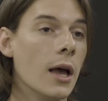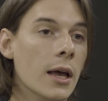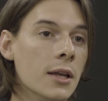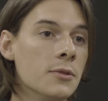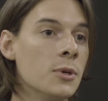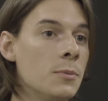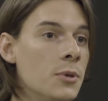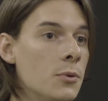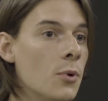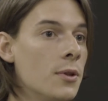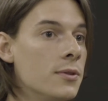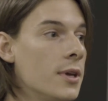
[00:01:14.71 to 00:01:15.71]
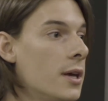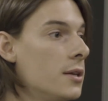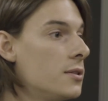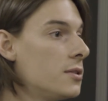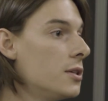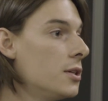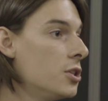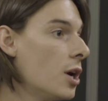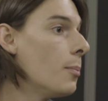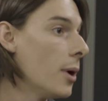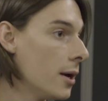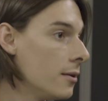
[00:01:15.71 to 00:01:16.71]
And maybe one day see
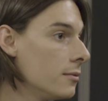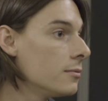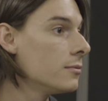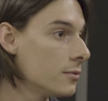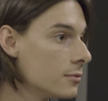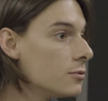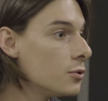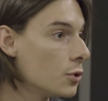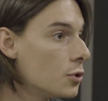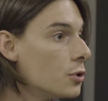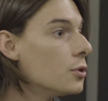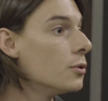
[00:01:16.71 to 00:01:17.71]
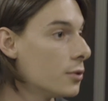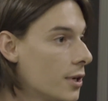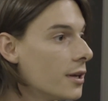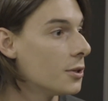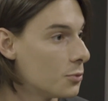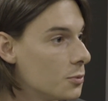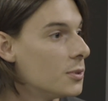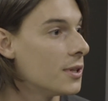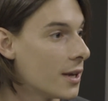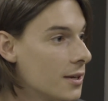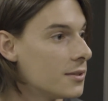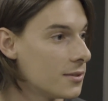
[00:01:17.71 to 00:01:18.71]
Japan, Tokyo. Yeah, that would be
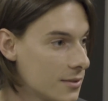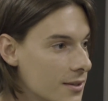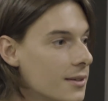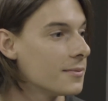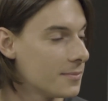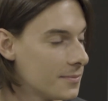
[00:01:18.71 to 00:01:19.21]
nice. Yeah.